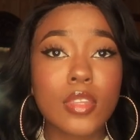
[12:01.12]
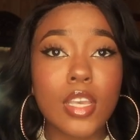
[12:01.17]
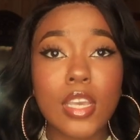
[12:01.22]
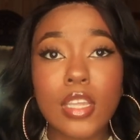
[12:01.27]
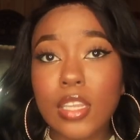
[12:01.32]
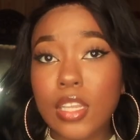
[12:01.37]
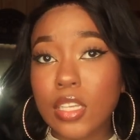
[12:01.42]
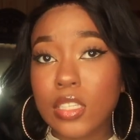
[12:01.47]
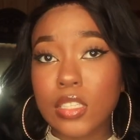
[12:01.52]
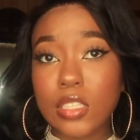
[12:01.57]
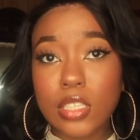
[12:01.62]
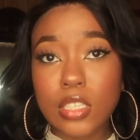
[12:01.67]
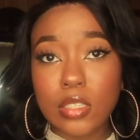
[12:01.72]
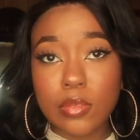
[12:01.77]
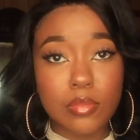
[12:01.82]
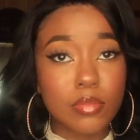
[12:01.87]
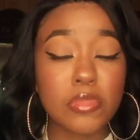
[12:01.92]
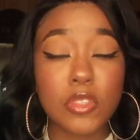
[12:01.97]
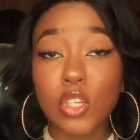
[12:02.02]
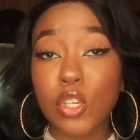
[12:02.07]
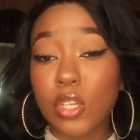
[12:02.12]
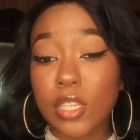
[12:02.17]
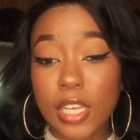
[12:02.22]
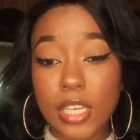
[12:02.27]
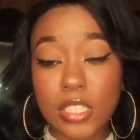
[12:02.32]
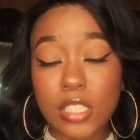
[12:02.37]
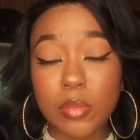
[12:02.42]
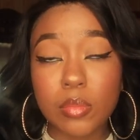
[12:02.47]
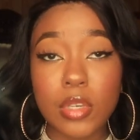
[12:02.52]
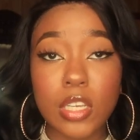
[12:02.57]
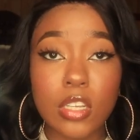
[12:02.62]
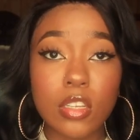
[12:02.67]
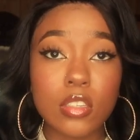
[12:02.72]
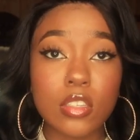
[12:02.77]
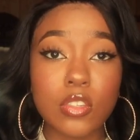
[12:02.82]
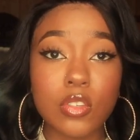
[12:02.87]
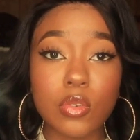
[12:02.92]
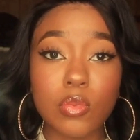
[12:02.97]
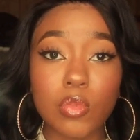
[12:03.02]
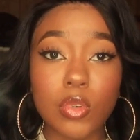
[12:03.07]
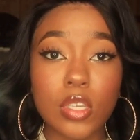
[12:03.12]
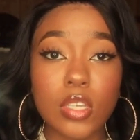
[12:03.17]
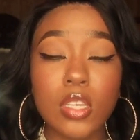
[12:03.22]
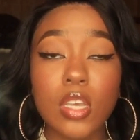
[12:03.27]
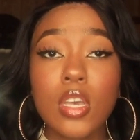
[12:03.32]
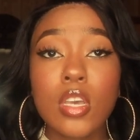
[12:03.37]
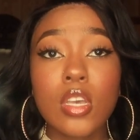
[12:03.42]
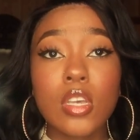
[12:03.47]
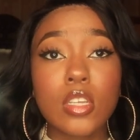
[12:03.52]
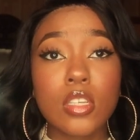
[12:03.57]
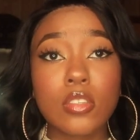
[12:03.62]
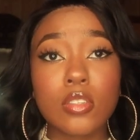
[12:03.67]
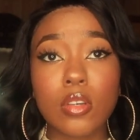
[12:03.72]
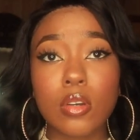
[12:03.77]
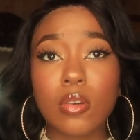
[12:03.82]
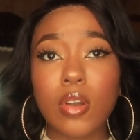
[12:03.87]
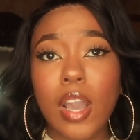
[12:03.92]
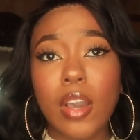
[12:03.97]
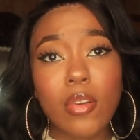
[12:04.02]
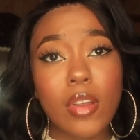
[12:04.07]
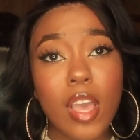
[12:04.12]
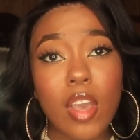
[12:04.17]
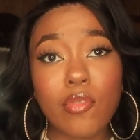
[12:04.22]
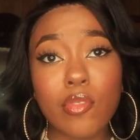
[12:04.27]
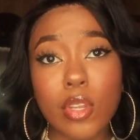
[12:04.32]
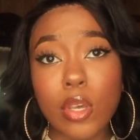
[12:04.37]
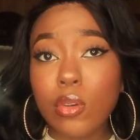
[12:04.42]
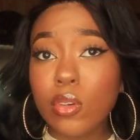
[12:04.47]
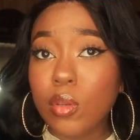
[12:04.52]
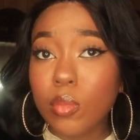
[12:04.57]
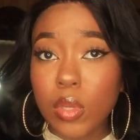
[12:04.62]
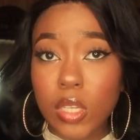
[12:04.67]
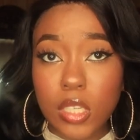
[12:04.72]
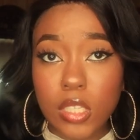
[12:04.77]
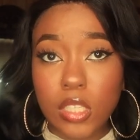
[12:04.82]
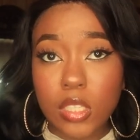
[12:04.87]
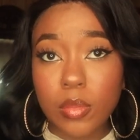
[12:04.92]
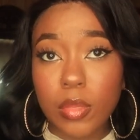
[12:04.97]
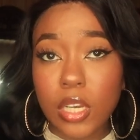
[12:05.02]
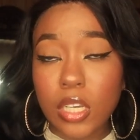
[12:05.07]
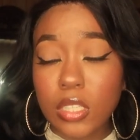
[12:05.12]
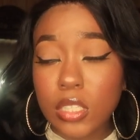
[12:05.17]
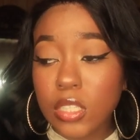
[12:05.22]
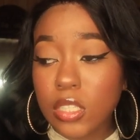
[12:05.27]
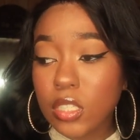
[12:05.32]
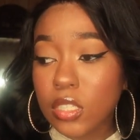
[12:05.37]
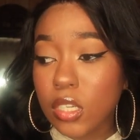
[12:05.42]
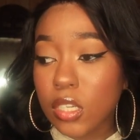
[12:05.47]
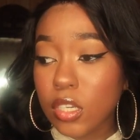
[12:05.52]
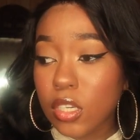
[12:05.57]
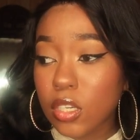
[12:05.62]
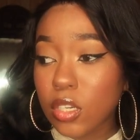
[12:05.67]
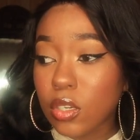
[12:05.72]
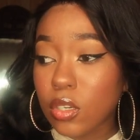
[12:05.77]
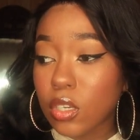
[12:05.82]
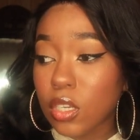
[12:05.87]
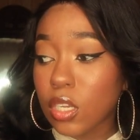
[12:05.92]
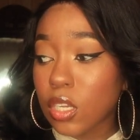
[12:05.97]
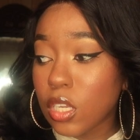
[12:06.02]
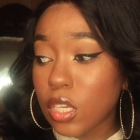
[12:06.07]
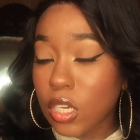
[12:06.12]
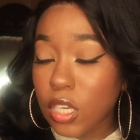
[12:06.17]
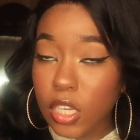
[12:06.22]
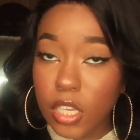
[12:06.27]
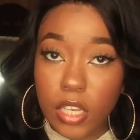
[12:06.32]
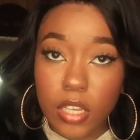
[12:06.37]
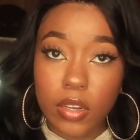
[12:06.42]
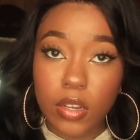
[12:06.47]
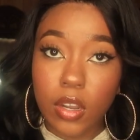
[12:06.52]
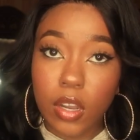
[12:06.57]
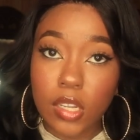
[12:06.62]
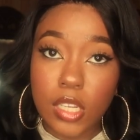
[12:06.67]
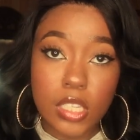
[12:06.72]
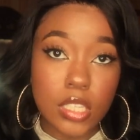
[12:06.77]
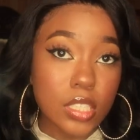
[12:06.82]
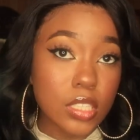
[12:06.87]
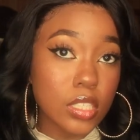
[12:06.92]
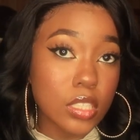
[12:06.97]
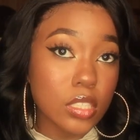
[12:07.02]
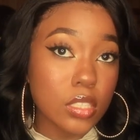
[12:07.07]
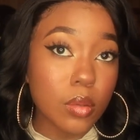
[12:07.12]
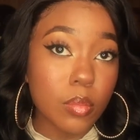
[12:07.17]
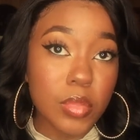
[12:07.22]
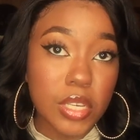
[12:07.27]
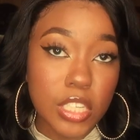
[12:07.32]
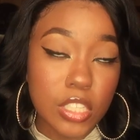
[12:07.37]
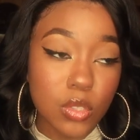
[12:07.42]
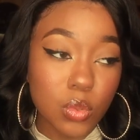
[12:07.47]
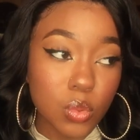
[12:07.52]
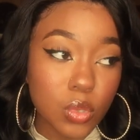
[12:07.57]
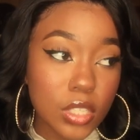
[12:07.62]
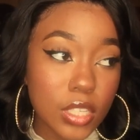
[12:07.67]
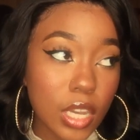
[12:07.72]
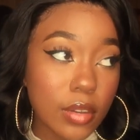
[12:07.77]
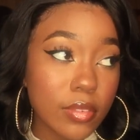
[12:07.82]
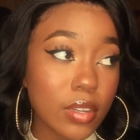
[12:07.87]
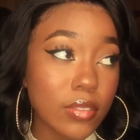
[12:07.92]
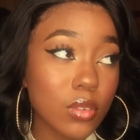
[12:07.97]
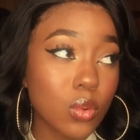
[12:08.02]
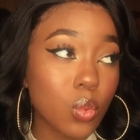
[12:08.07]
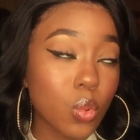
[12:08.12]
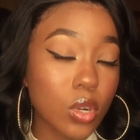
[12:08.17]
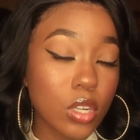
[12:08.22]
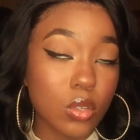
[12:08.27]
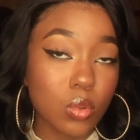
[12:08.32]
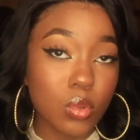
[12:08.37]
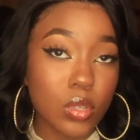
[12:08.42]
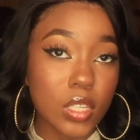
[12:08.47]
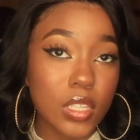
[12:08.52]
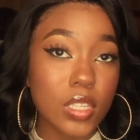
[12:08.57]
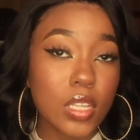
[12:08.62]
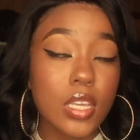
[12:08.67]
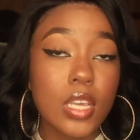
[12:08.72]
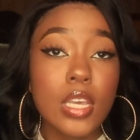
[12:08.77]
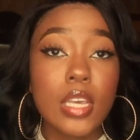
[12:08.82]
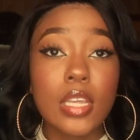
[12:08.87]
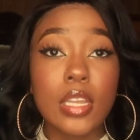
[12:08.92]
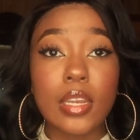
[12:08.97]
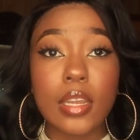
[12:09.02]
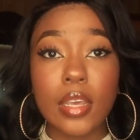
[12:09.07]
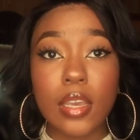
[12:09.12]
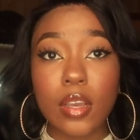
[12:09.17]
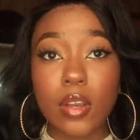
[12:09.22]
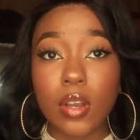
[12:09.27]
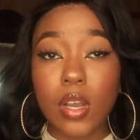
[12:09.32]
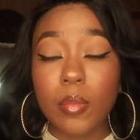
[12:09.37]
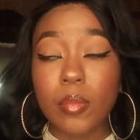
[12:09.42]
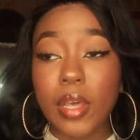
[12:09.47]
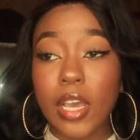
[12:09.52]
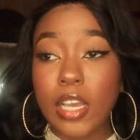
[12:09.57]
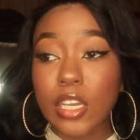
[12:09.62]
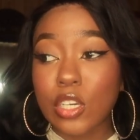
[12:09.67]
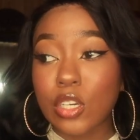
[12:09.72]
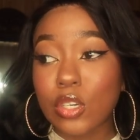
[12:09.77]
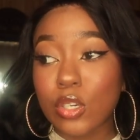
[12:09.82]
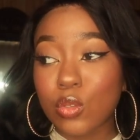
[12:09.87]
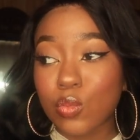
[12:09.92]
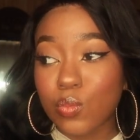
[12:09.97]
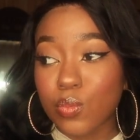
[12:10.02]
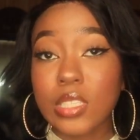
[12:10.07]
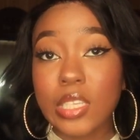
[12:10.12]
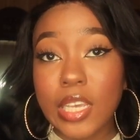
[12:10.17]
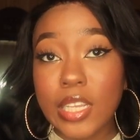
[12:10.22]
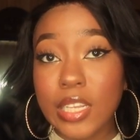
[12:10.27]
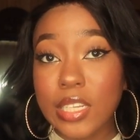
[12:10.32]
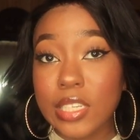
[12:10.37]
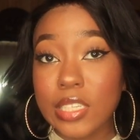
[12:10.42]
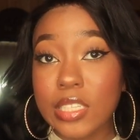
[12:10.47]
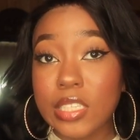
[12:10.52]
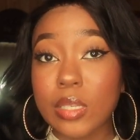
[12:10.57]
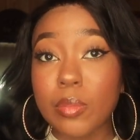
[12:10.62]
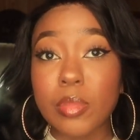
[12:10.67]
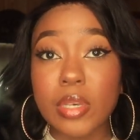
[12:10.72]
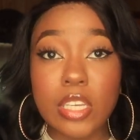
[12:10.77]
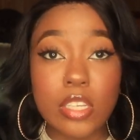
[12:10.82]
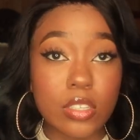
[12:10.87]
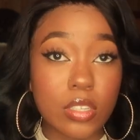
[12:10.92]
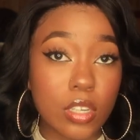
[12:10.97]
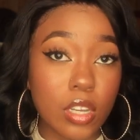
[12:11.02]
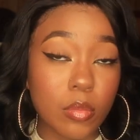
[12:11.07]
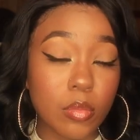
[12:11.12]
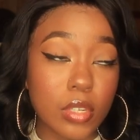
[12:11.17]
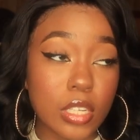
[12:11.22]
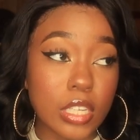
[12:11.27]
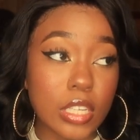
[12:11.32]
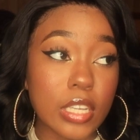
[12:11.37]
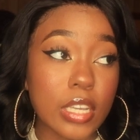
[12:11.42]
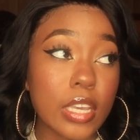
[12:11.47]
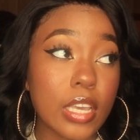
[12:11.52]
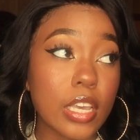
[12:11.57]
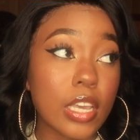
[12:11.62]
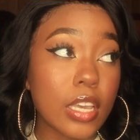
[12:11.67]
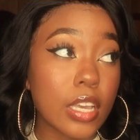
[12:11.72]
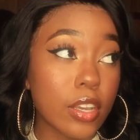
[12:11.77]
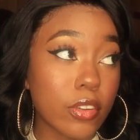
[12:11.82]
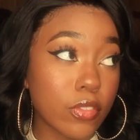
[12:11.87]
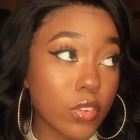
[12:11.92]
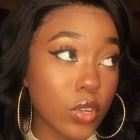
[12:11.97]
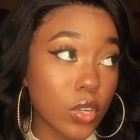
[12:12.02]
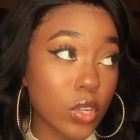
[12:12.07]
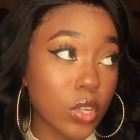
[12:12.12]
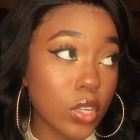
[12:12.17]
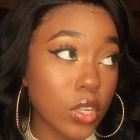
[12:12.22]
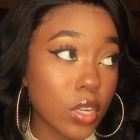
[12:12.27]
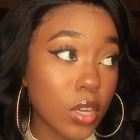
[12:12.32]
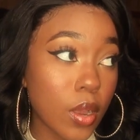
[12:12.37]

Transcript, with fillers: and that's it. Your elastic band is in your wig. So I don't have no complaints about this hair, none at all. Like this is the best wig I've ever worked with. Now I'm not gonna say that this is the best company ever